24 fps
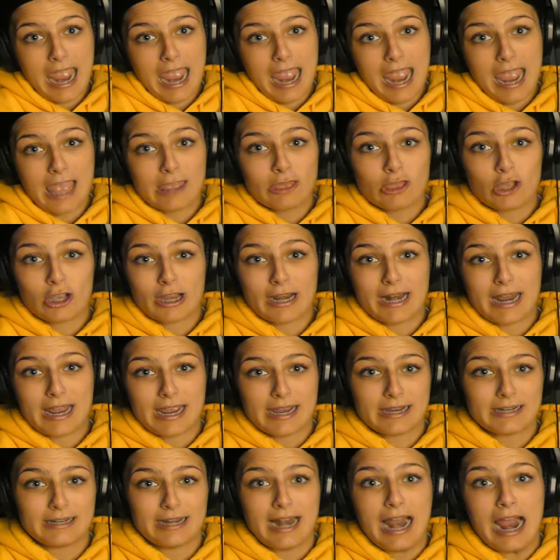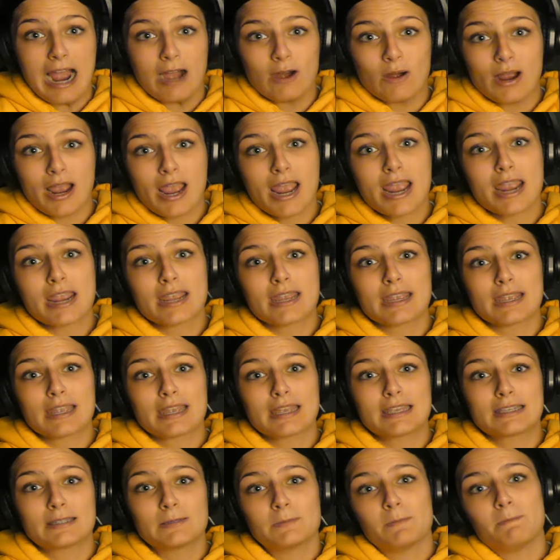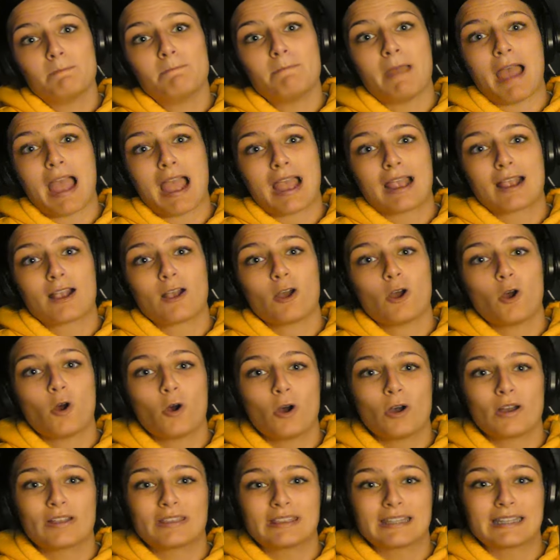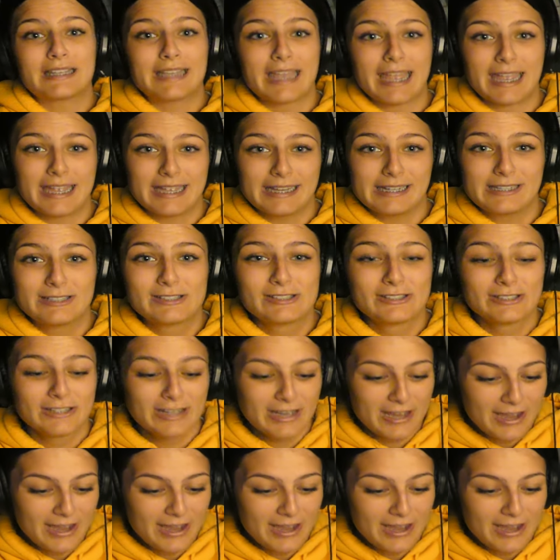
And look at Hank now. Hank is back on the case.